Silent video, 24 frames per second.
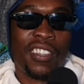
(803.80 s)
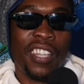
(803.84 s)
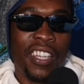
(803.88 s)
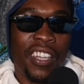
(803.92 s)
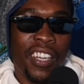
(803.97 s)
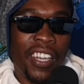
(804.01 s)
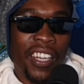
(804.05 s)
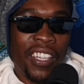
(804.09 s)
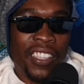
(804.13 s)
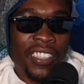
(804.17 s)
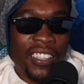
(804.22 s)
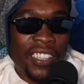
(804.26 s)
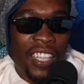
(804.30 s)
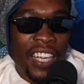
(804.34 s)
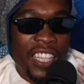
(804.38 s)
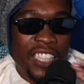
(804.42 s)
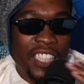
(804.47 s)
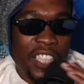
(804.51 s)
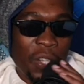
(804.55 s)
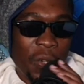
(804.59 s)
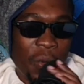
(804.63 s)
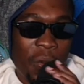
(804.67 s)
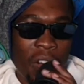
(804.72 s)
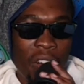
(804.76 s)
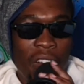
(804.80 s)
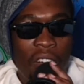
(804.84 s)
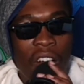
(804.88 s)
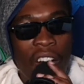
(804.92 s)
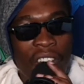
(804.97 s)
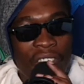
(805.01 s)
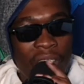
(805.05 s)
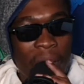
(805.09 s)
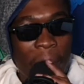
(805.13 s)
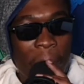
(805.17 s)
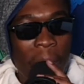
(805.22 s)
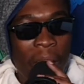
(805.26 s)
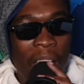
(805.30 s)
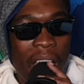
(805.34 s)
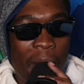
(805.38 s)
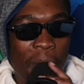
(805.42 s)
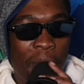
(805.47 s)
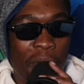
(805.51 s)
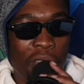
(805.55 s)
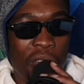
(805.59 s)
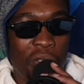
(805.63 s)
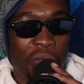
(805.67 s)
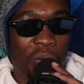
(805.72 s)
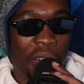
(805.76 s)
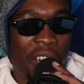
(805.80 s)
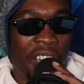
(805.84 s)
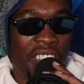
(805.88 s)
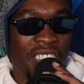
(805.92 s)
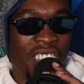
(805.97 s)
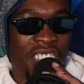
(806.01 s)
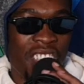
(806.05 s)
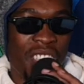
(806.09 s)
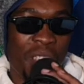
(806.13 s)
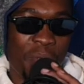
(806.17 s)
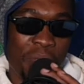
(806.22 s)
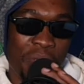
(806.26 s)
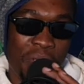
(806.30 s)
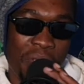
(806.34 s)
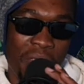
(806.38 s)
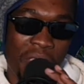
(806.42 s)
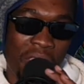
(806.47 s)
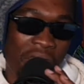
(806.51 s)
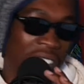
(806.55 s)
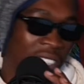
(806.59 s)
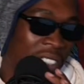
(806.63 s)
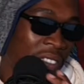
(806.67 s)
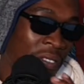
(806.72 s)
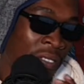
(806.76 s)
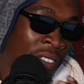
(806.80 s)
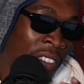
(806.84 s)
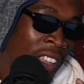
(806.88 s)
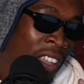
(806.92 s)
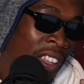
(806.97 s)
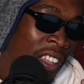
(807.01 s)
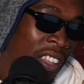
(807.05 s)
the next category of the black bourgeoisie because